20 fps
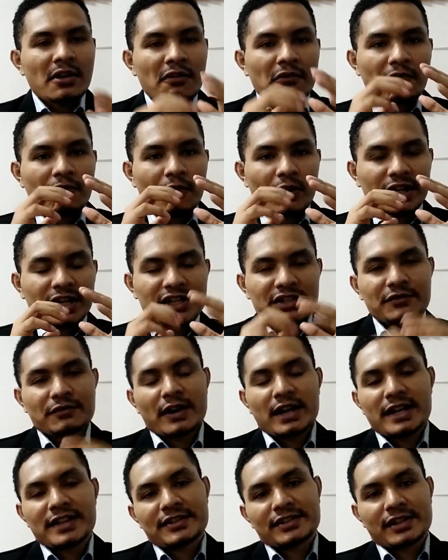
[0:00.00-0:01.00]
What is
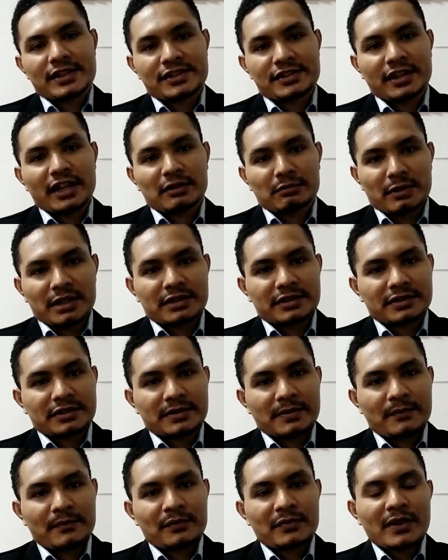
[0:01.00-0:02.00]
financial statement?
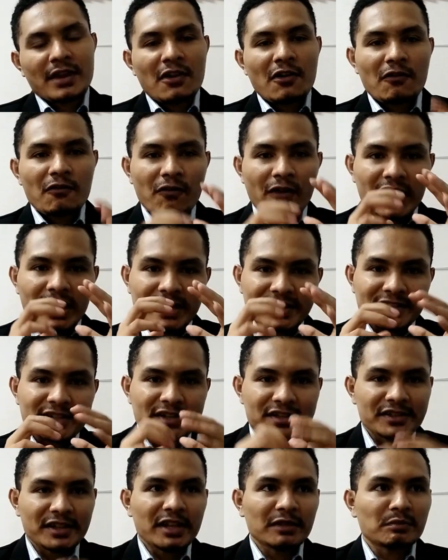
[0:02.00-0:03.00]

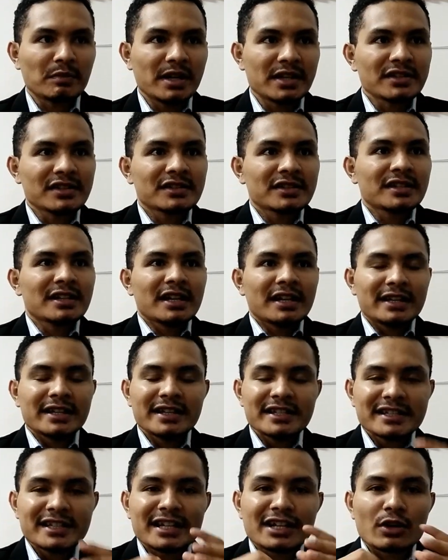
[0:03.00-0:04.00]
Financial statement
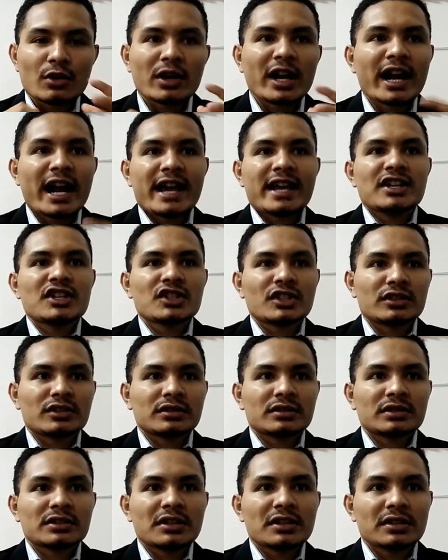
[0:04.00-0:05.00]
is an
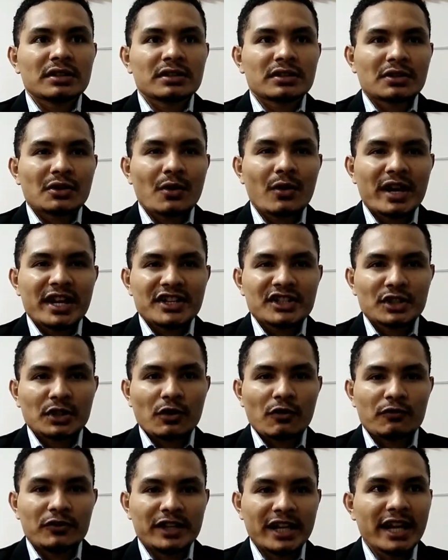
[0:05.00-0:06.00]
organization collection
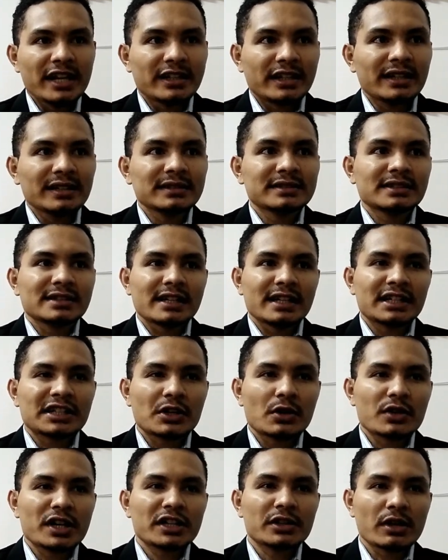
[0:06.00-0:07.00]
of data
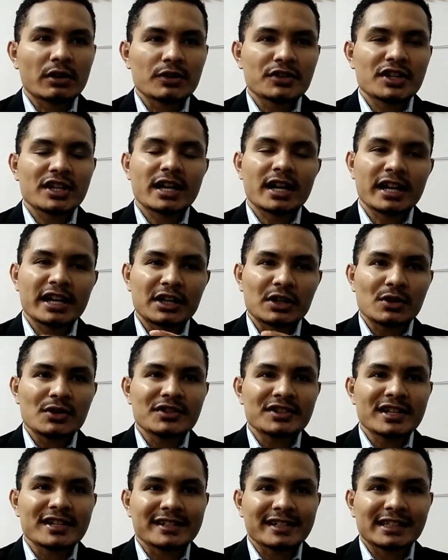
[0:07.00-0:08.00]
according to logical and
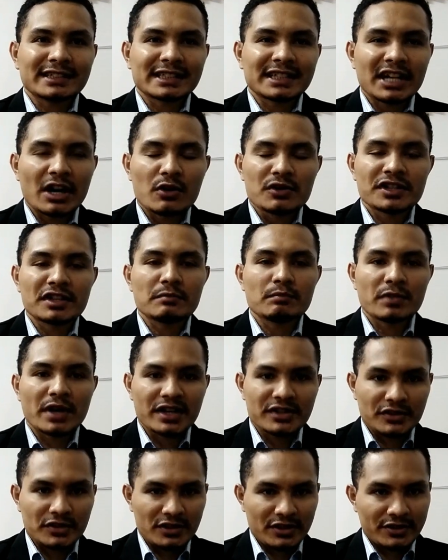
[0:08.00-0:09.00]
consistent accounting
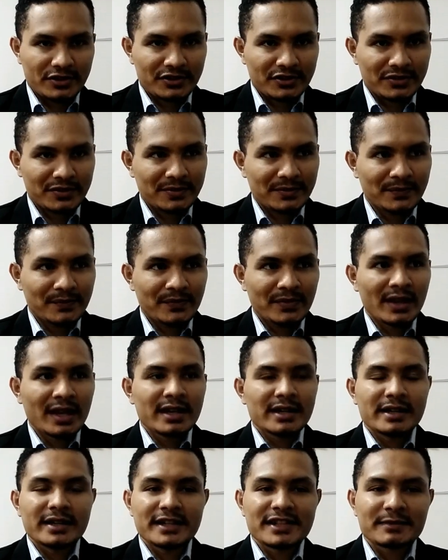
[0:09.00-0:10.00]
procedures.
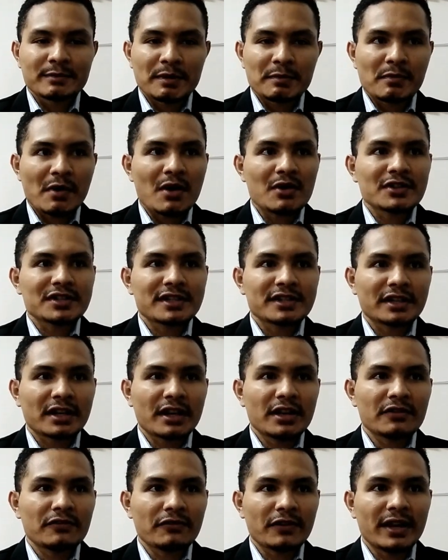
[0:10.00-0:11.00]
Its purpose is to
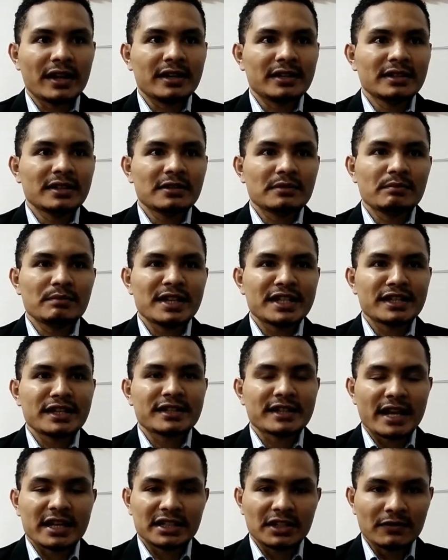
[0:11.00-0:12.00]
convey
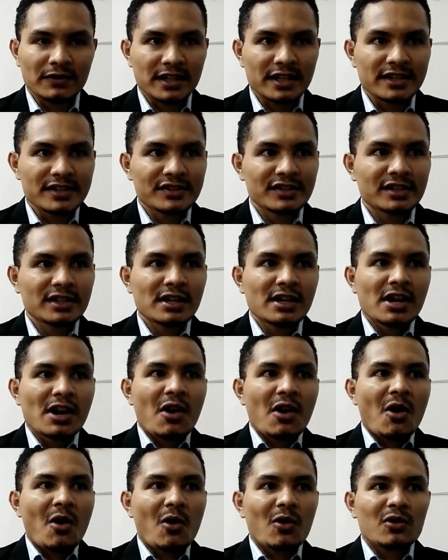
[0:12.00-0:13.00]
business activities
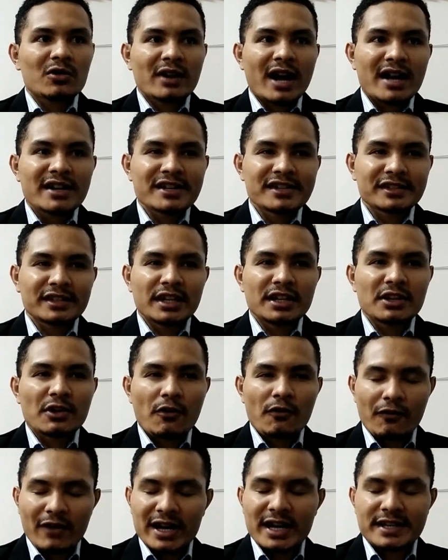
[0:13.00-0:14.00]
or understanding
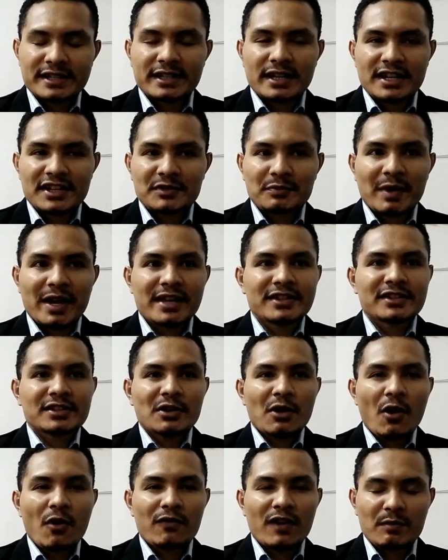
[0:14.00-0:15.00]
of financial aspects
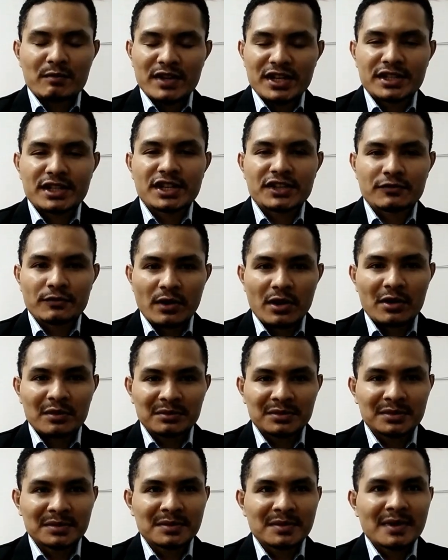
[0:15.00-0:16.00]
of a business
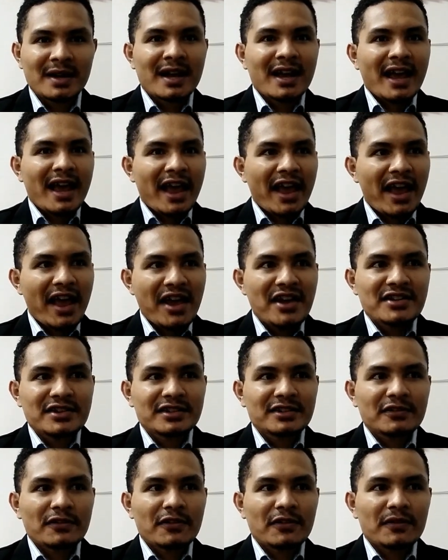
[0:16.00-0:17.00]
firm
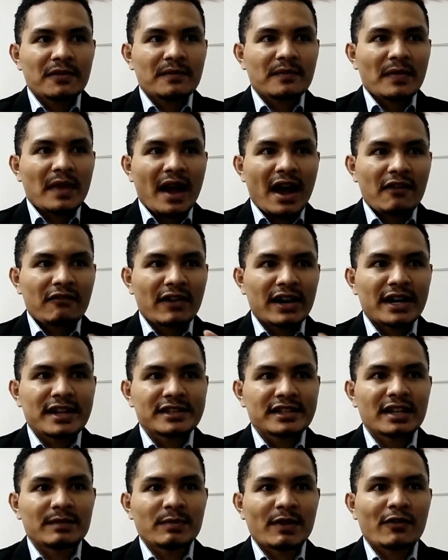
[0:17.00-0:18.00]
and
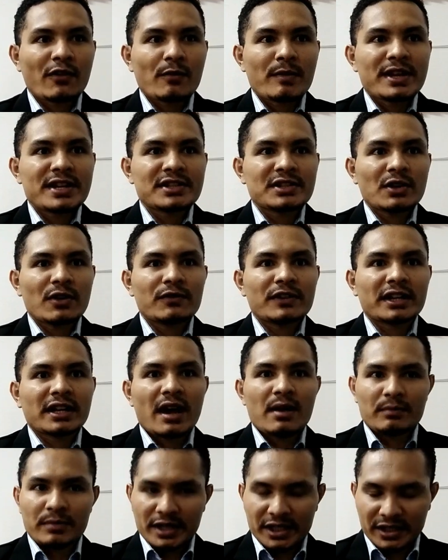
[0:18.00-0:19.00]
financial performance of the
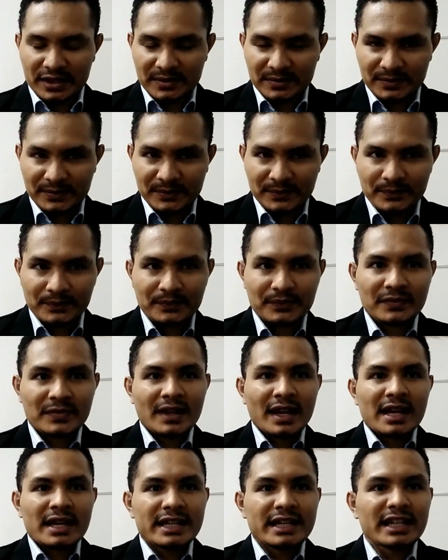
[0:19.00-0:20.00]
company.
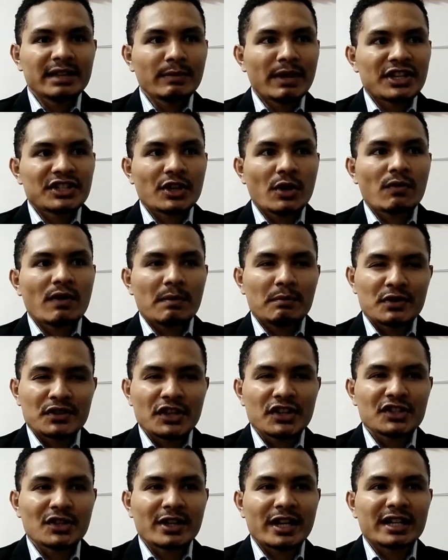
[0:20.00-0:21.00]
It may show a
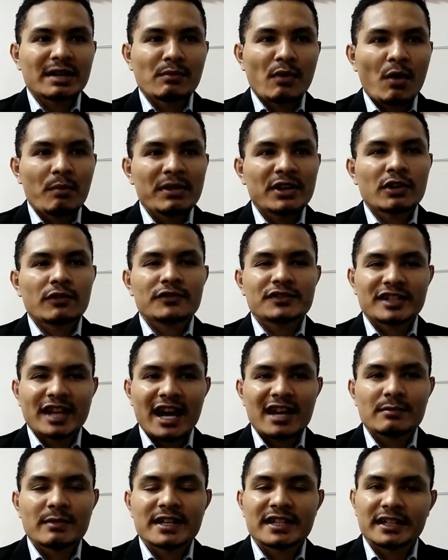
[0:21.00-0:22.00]
position at a moment of
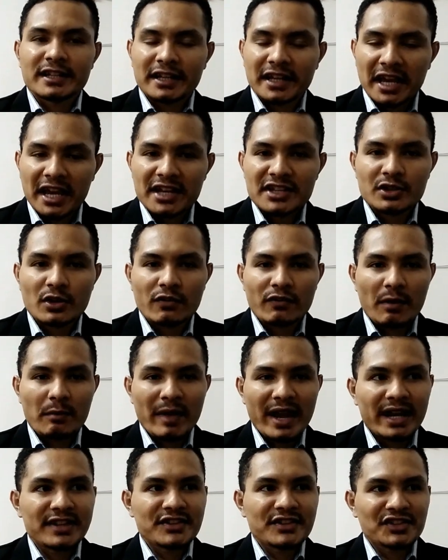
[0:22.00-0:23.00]
time as in the case of a
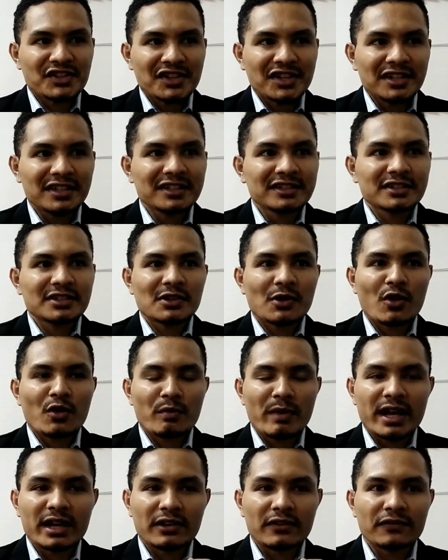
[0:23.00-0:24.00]
balance sheet or
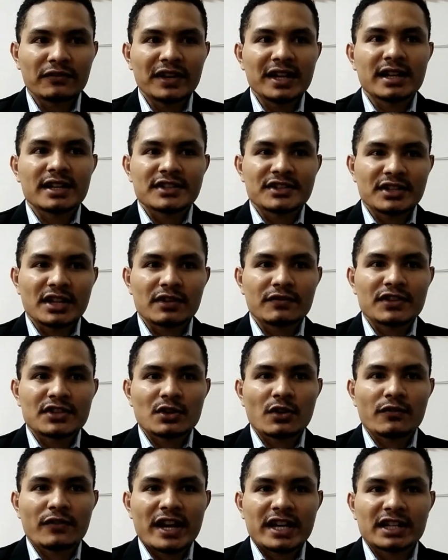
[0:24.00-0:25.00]
may reveal a service
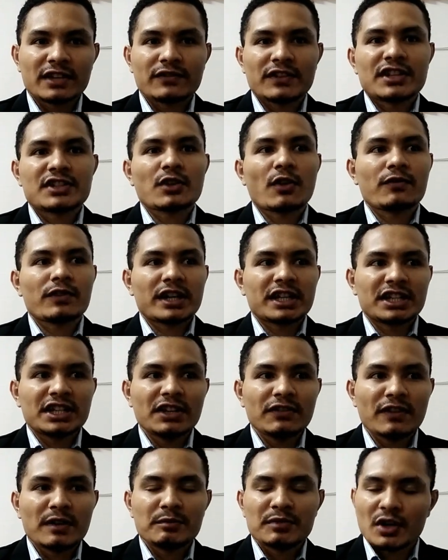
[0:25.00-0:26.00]
of activities over a
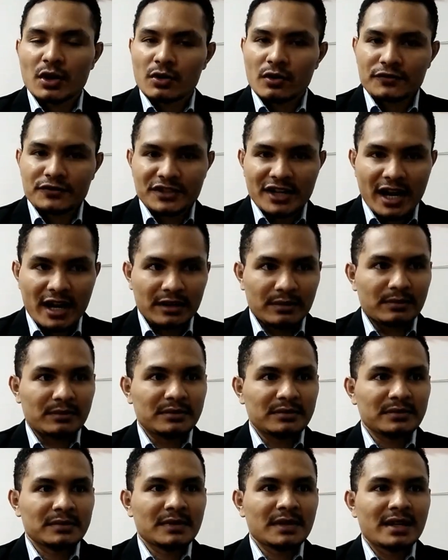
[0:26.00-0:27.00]
given period of
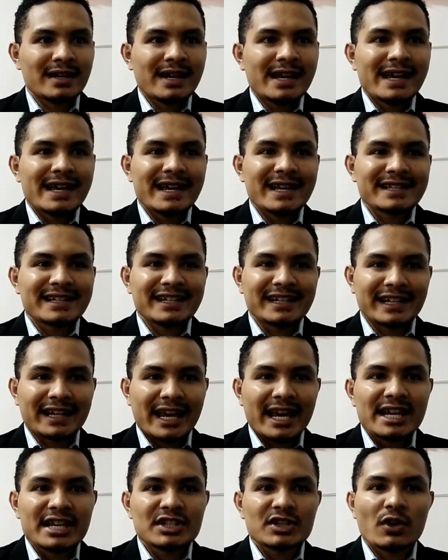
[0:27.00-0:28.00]
time, as in the
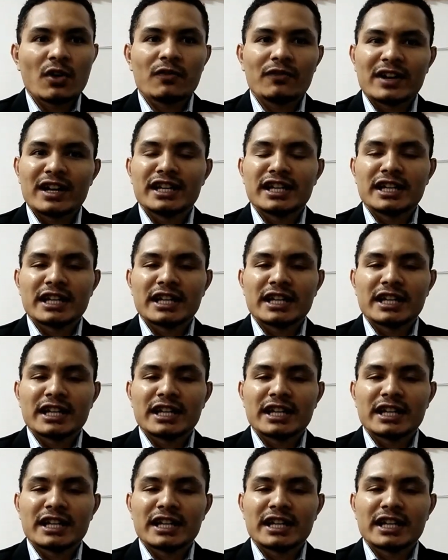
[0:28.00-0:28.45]
case of an